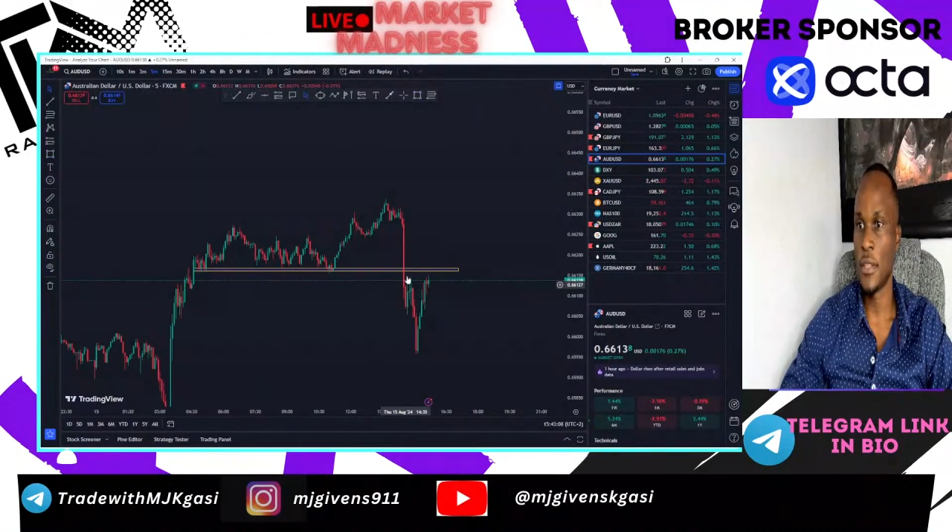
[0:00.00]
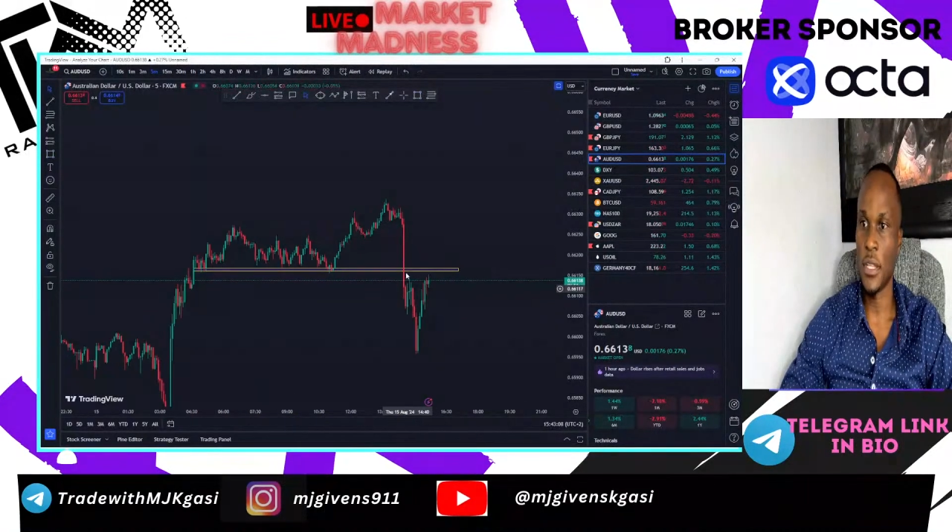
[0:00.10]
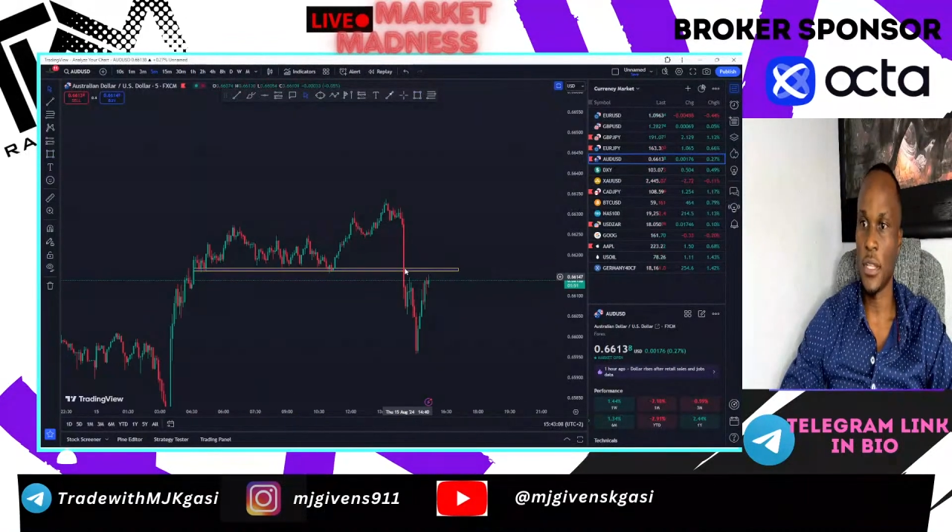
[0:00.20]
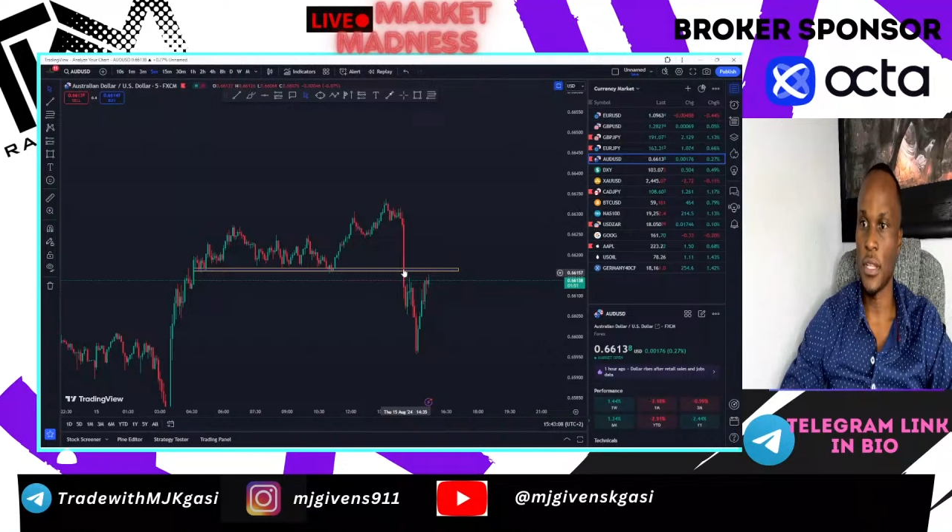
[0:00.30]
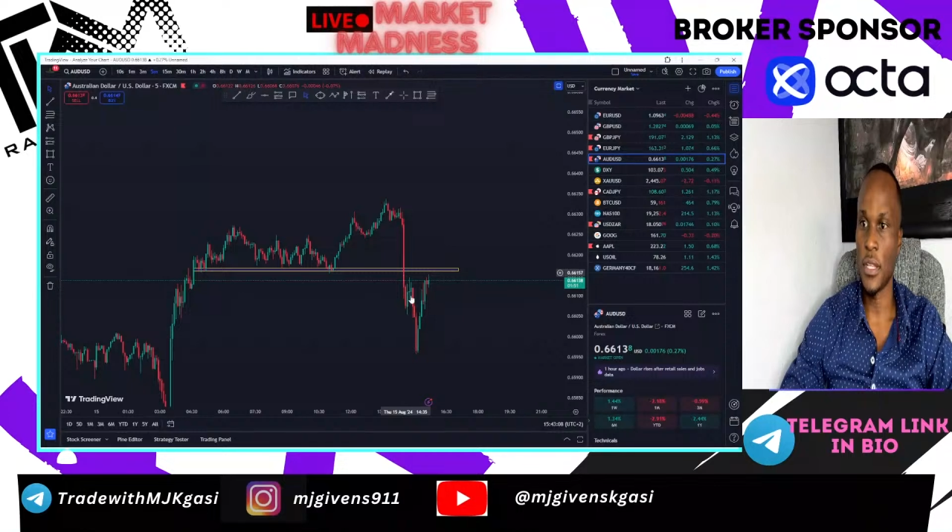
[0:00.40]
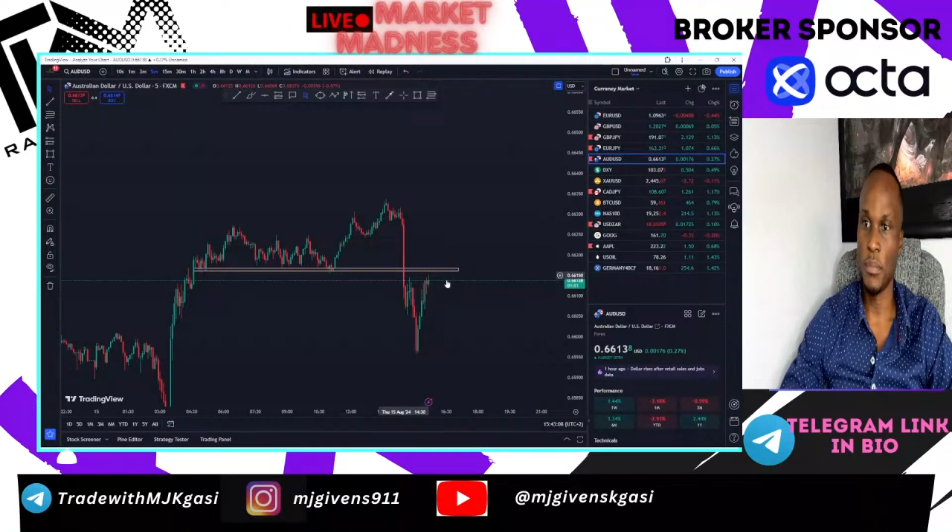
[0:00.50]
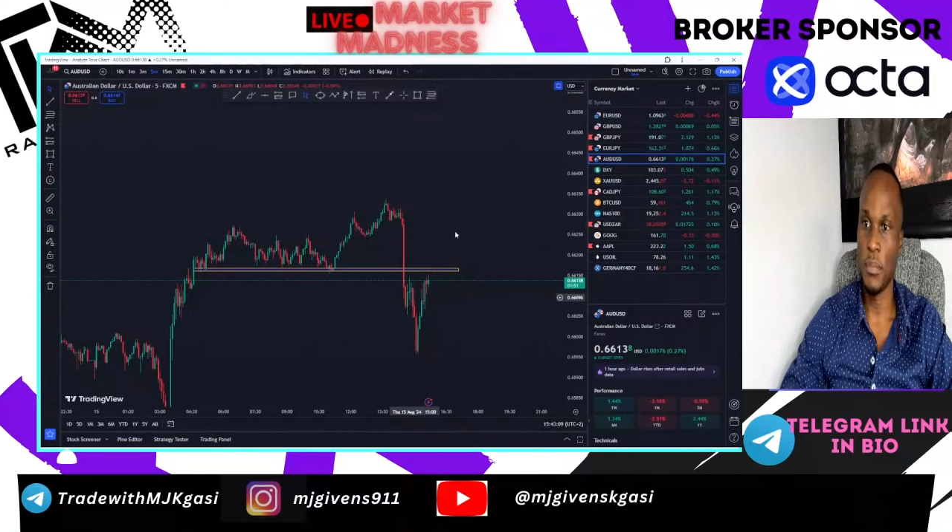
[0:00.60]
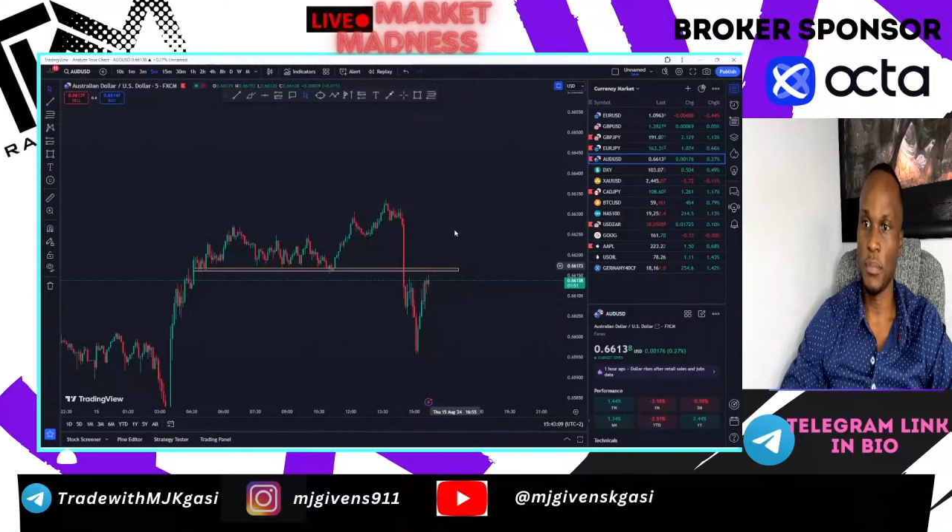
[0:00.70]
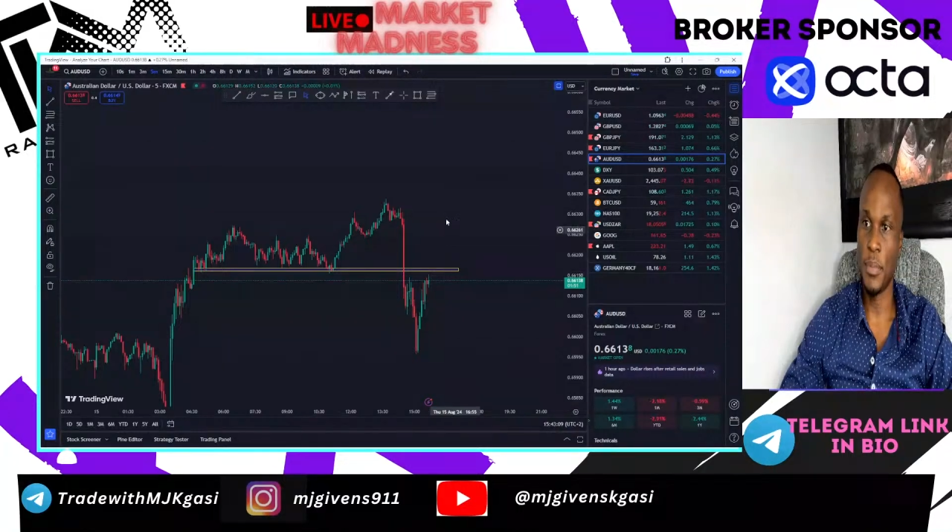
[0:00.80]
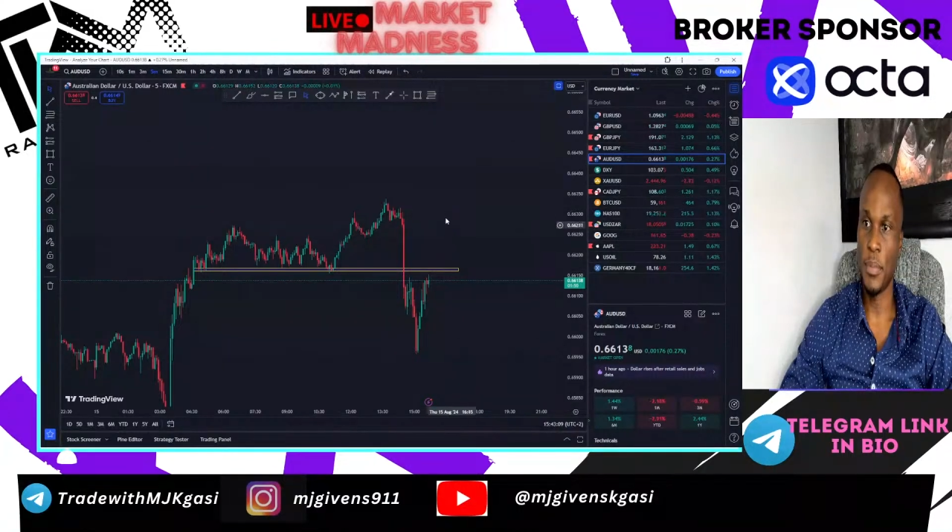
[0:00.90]
below this
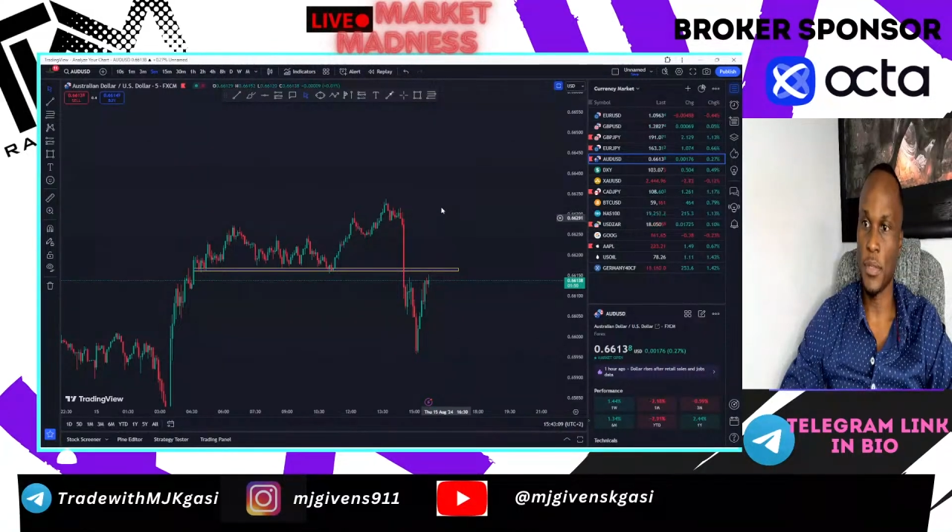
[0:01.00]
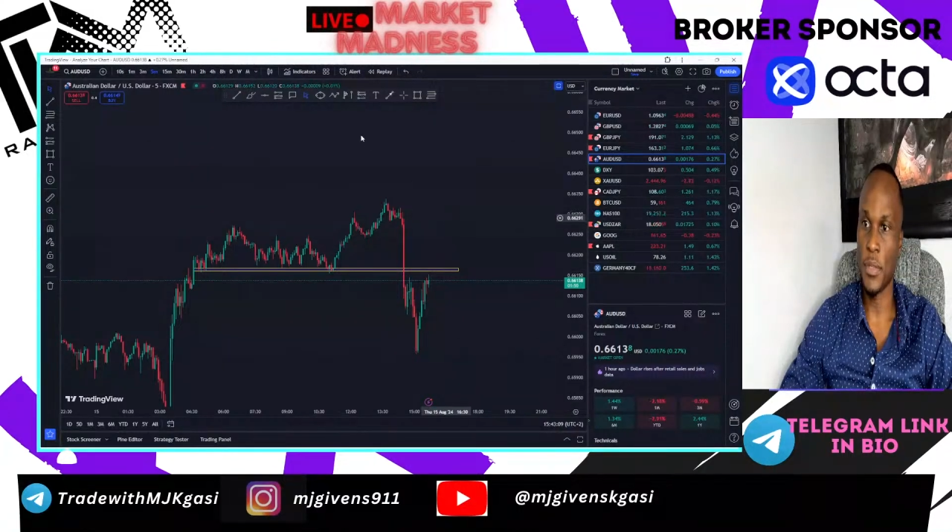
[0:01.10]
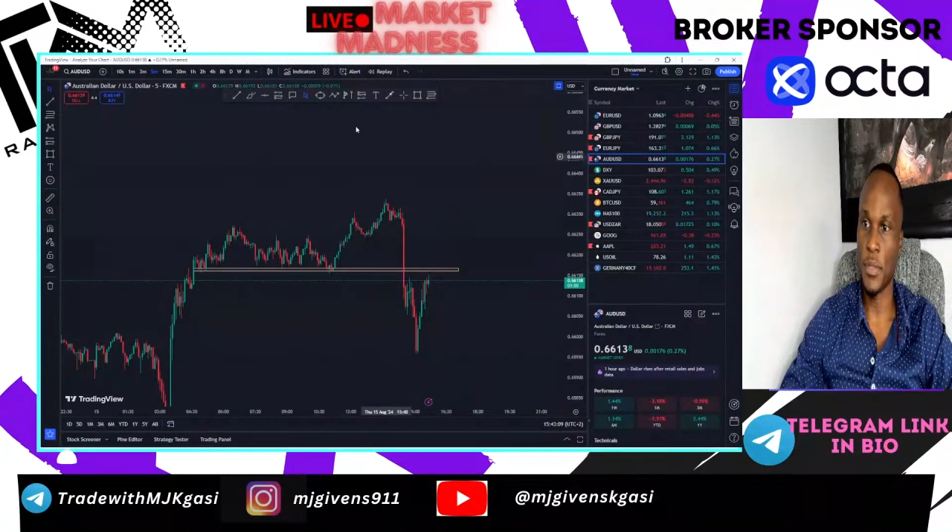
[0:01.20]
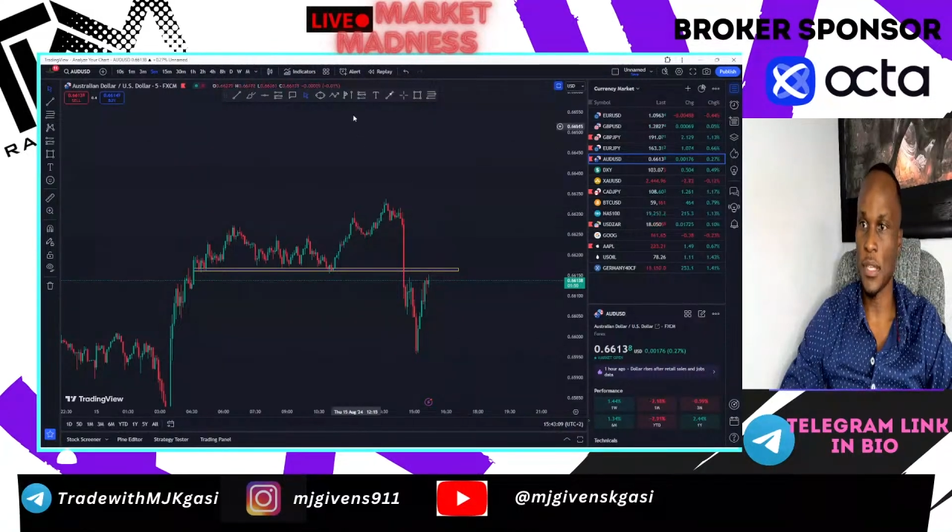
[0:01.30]
support here,